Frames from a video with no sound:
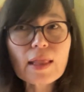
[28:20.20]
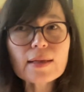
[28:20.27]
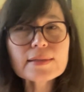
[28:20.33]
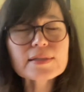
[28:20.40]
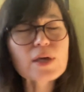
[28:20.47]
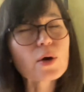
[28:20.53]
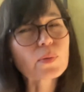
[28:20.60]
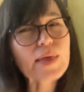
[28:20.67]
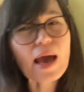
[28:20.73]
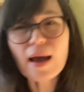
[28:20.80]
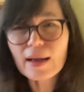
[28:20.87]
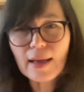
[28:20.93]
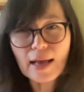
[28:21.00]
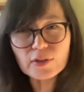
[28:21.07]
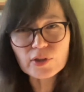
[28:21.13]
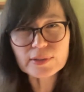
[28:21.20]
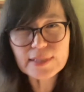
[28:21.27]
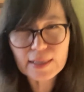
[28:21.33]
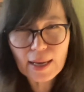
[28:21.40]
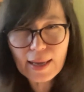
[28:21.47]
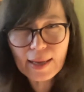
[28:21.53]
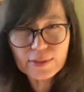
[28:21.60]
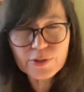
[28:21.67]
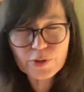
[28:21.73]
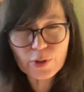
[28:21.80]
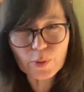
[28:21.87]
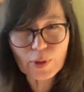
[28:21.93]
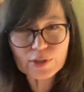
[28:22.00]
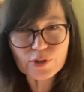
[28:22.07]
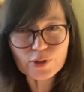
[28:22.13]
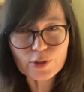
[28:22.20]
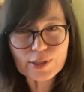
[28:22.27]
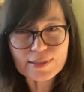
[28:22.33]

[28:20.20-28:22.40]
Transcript: So yeah, actually, did I answer the question?